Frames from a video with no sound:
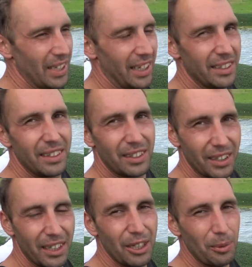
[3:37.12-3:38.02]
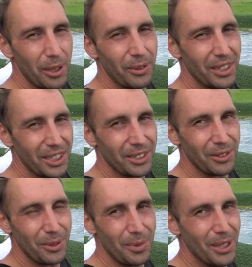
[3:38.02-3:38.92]
I dug a little bit with a
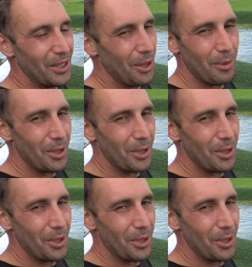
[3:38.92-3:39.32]
shovel, but not